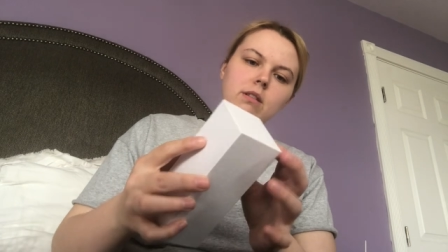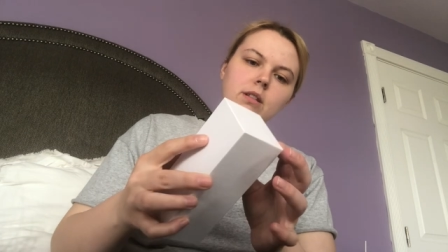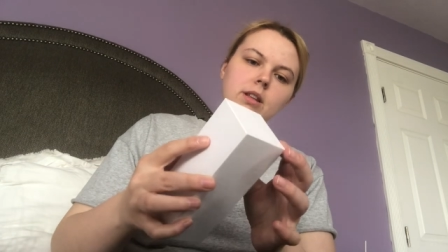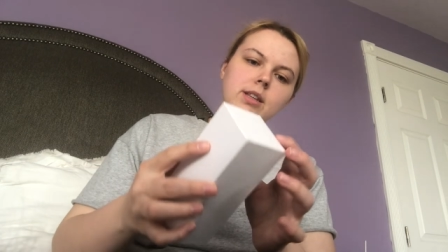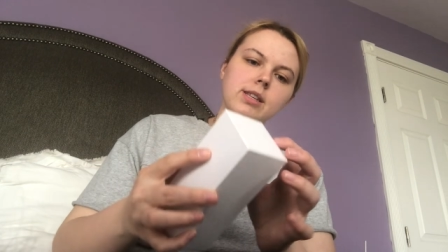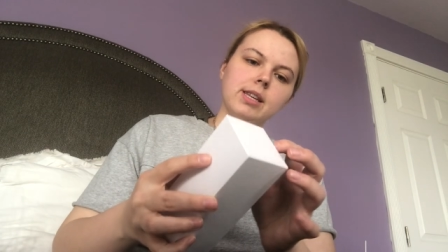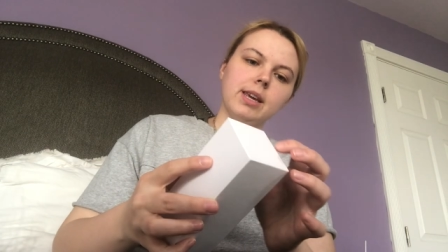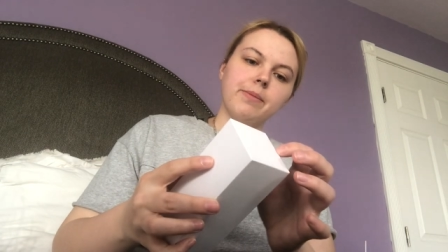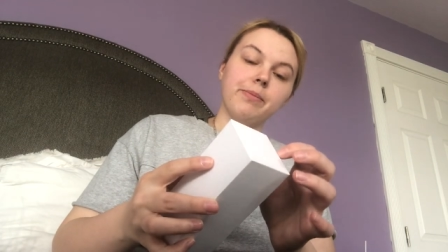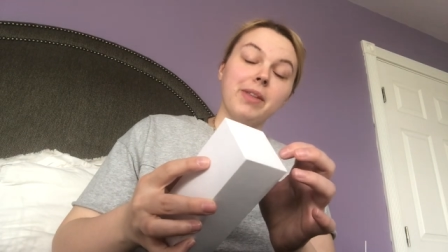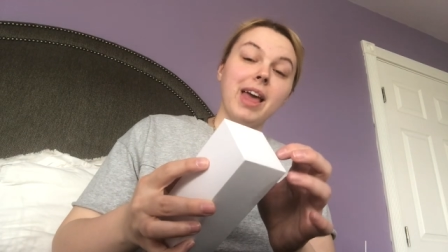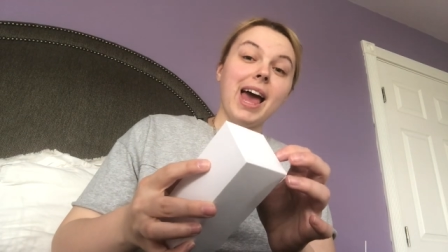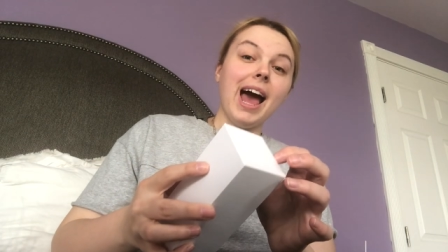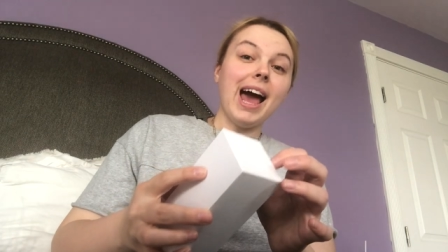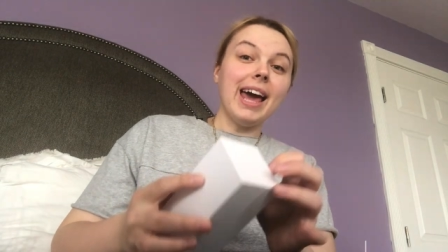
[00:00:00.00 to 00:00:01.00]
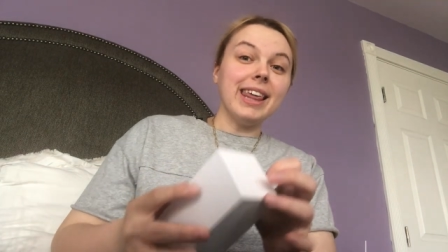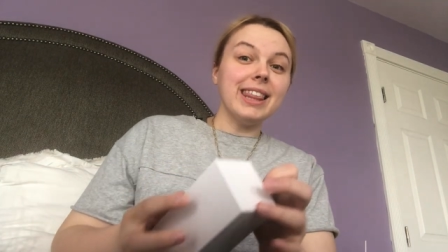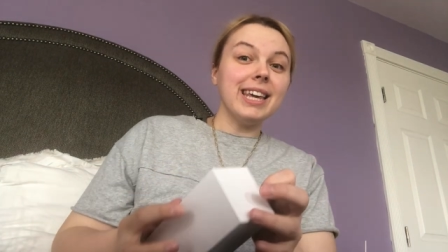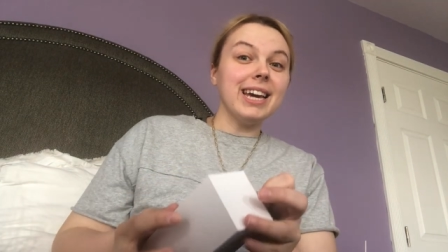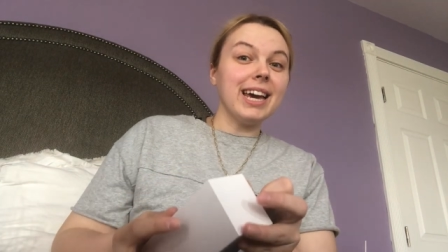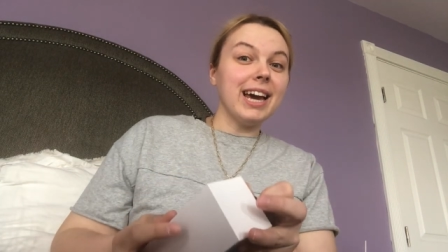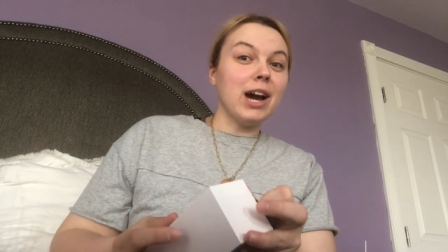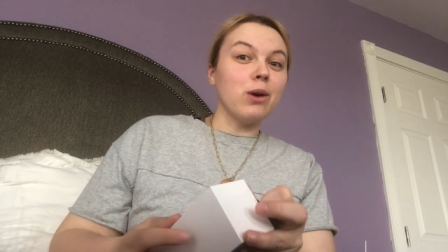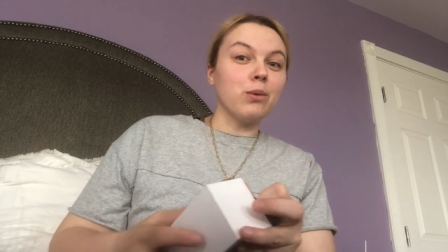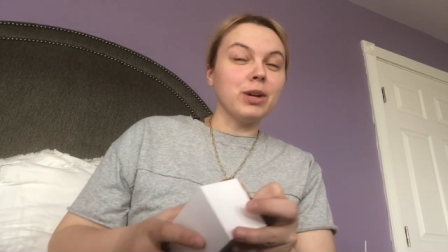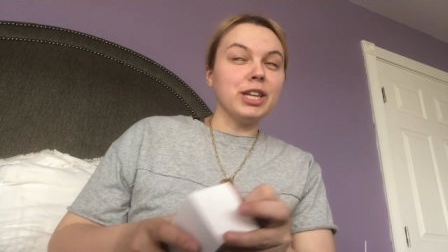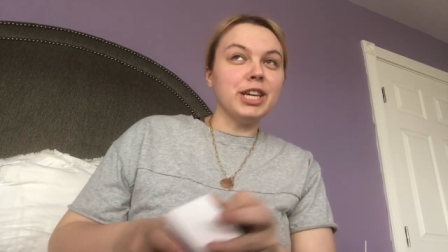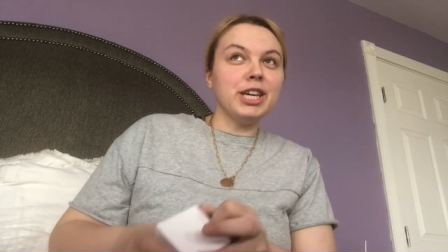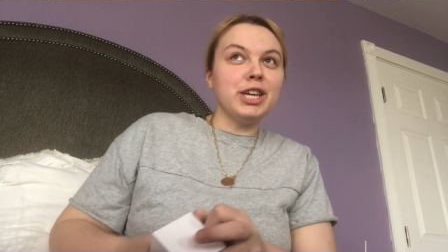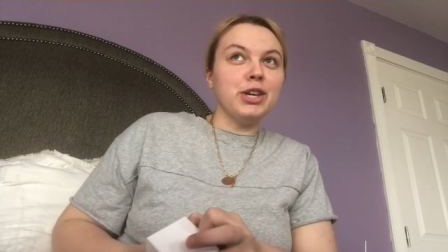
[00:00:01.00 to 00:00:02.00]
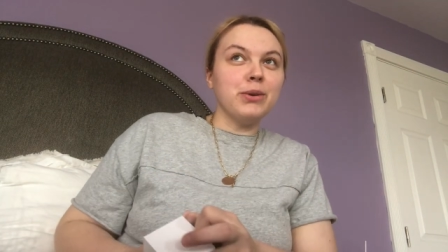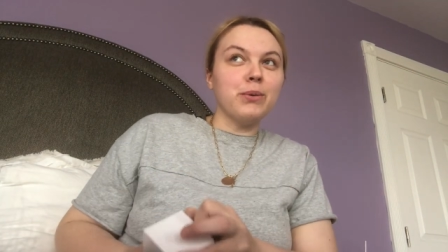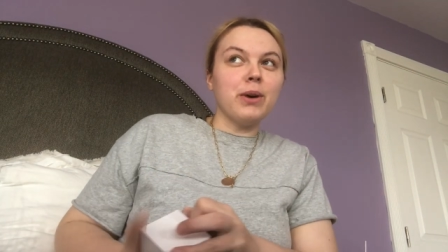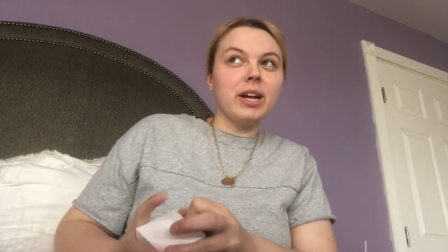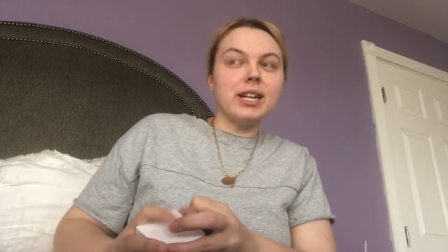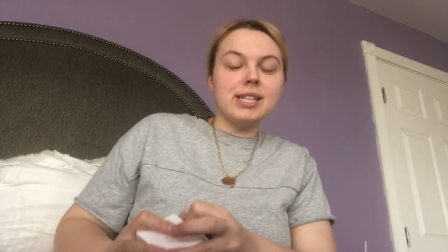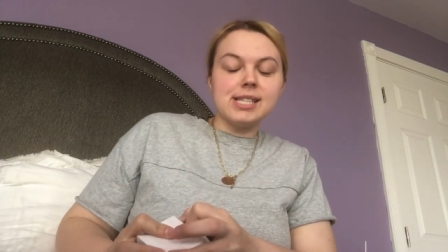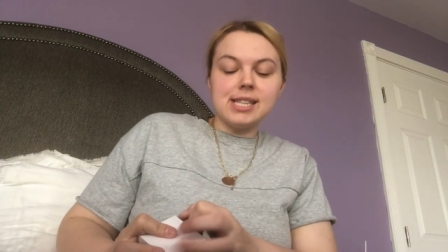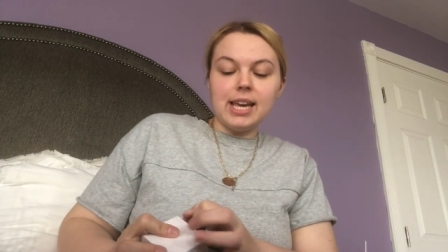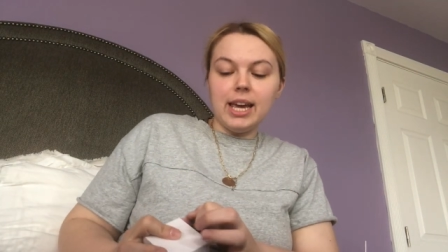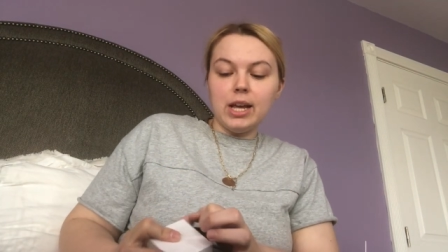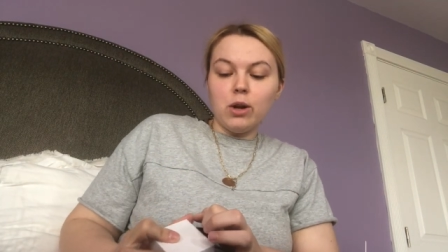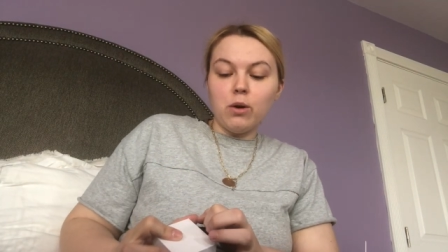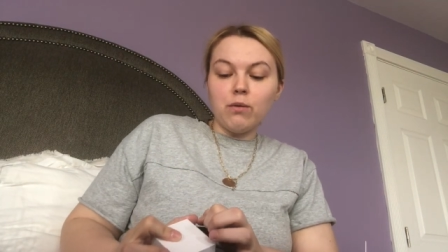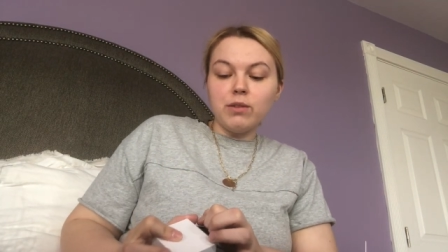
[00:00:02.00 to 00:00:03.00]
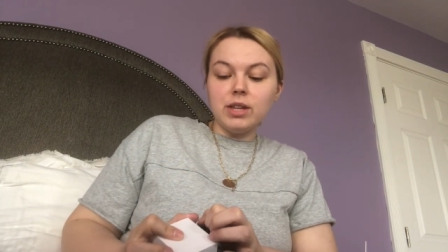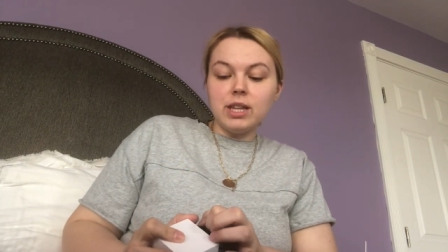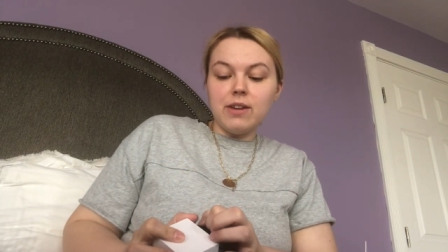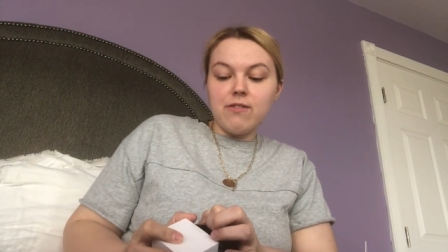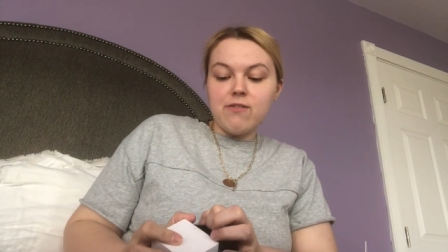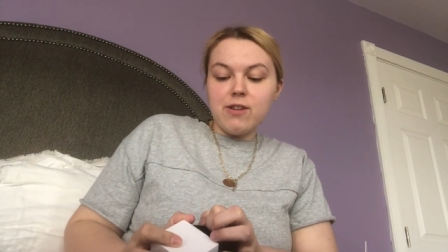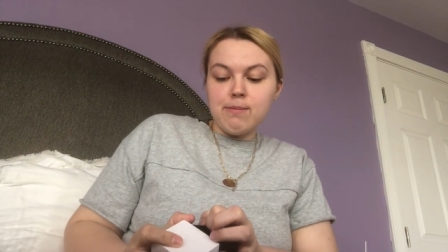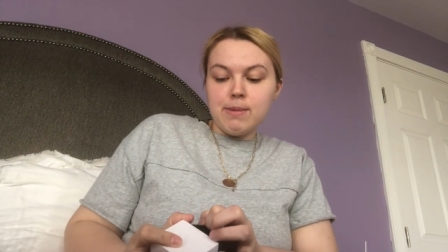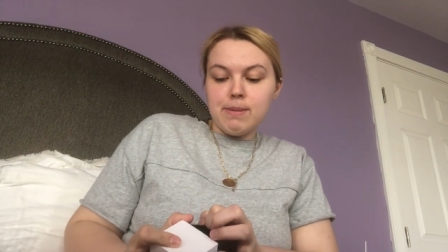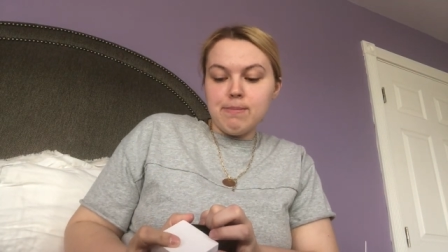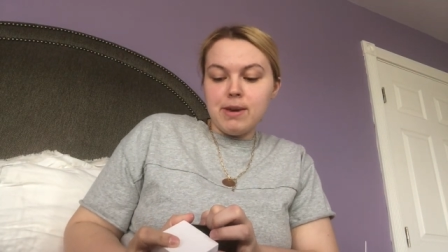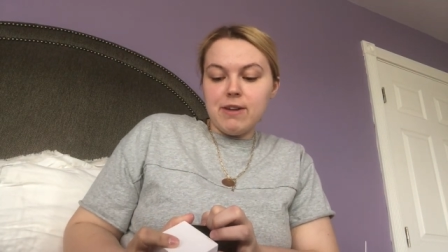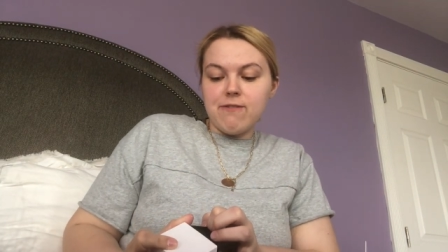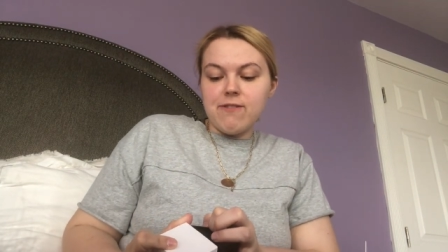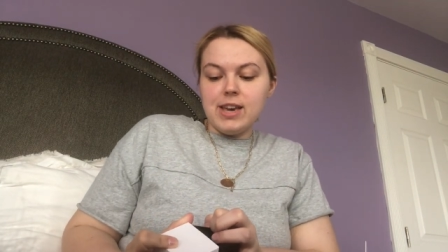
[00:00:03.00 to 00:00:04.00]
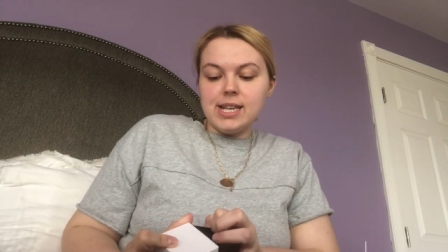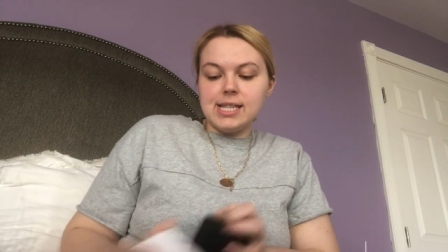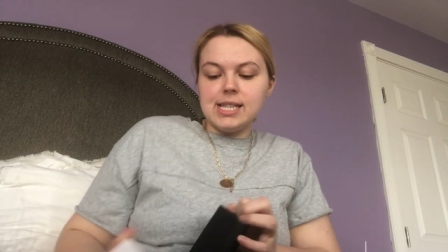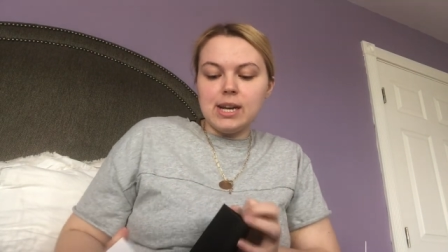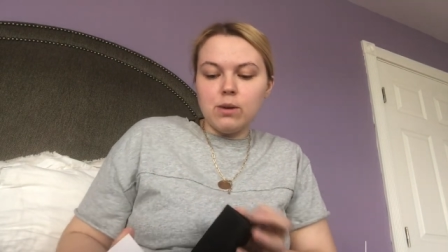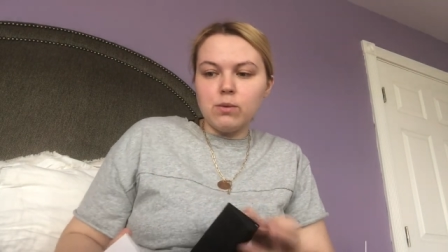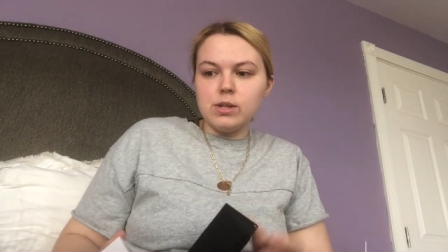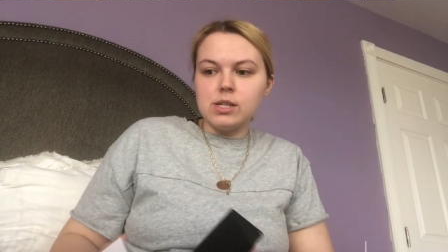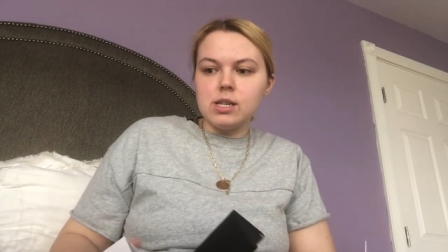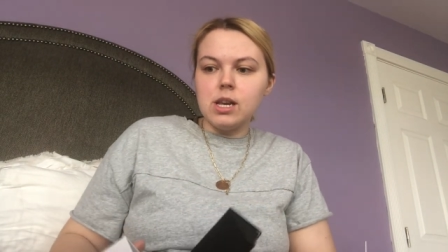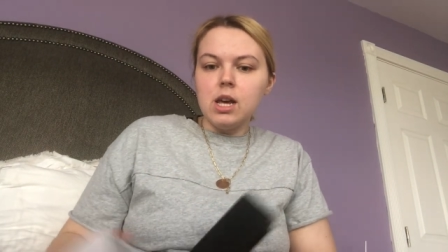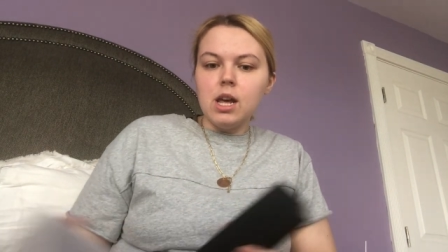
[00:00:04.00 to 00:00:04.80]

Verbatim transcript: Let's see. I think I got really cute ones, and hopefully they fit my big face. That was